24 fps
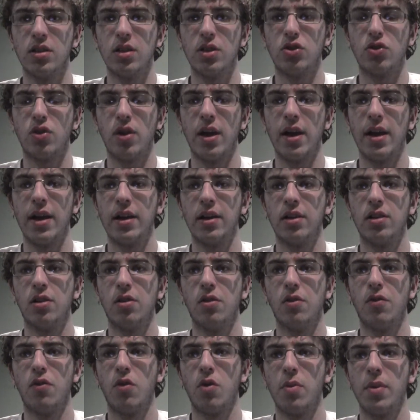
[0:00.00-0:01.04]
of the tri
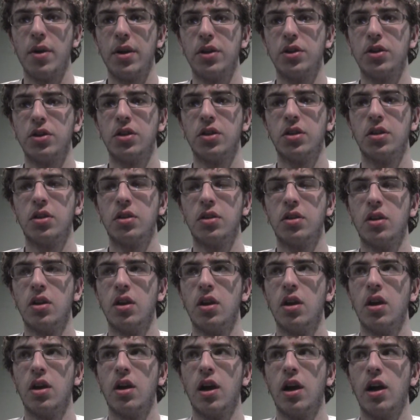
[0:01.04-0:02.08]
Ankylo formation,
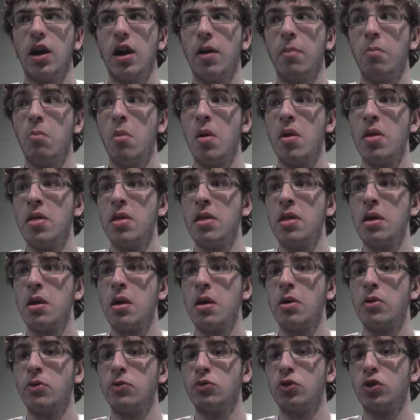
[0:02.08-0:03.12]
um,
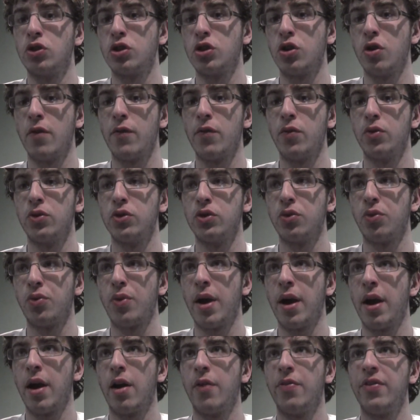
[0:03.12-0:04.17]
just so everyone's
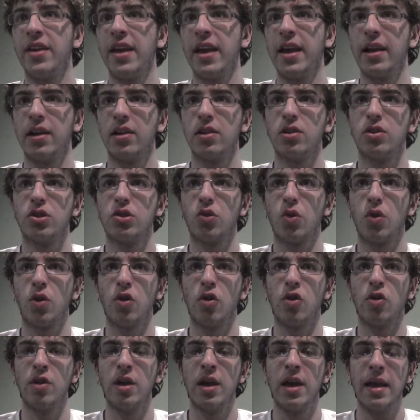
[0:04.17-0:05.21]
aware, the
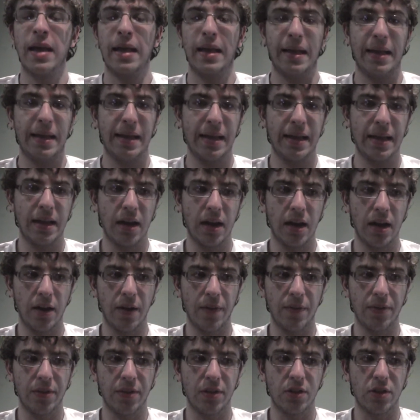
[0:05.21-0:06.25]
Ankylozord,
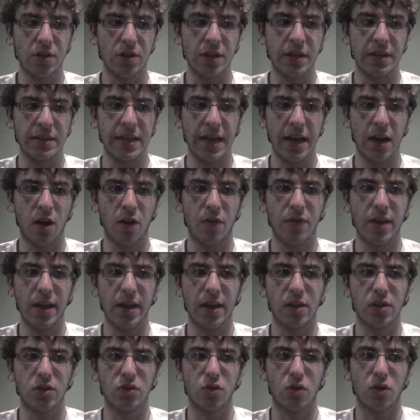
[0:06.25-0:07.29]
uh, the tail of the
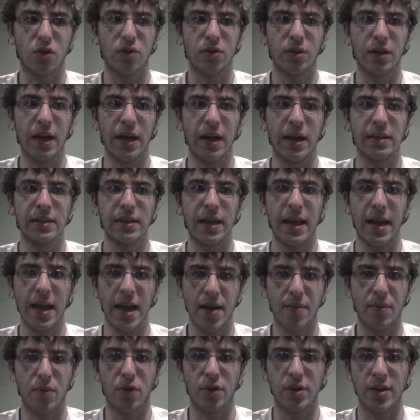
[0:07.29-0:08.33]
Ankylozord has a
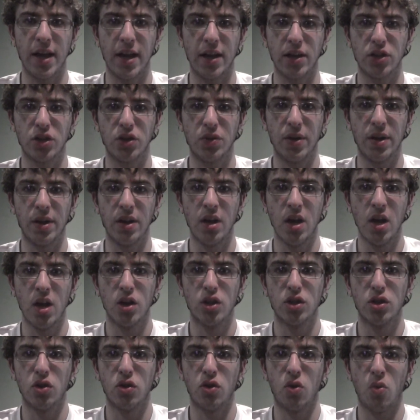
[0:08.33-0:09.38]
hammer attached to it.
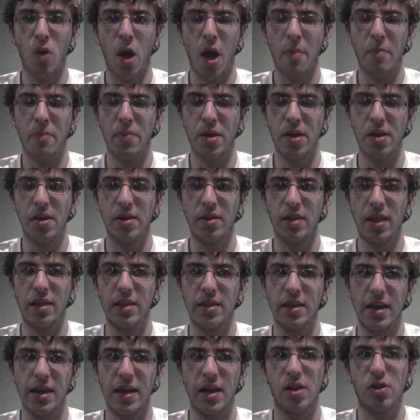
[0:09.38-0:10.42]
So the weapon that
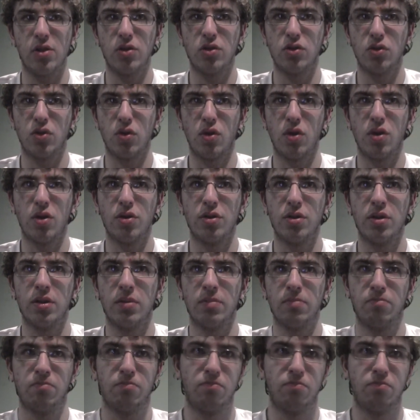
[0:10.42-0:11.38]
the Ankylozord